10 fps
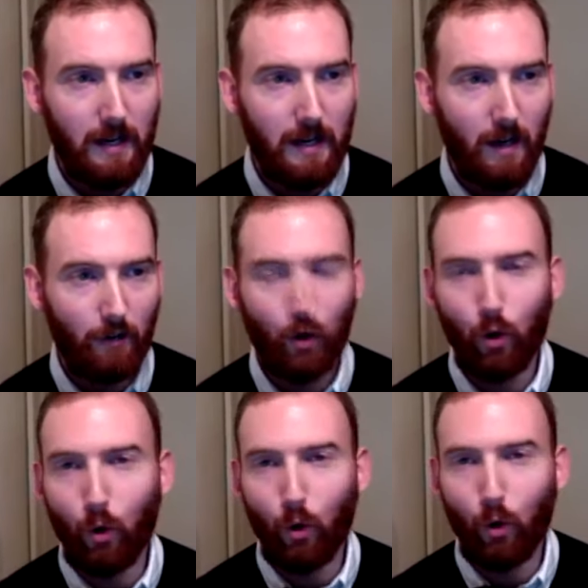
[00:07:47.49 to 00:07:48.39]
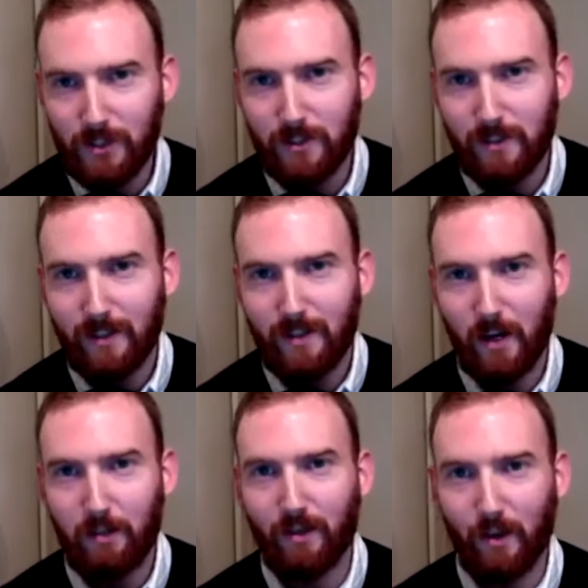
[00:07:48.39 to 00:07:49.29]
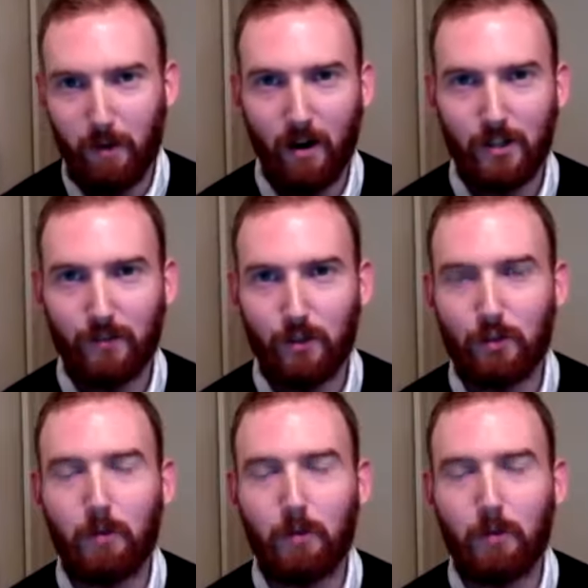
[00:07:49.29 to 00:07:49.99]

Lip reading: of course, they're preferred partners of YouTube.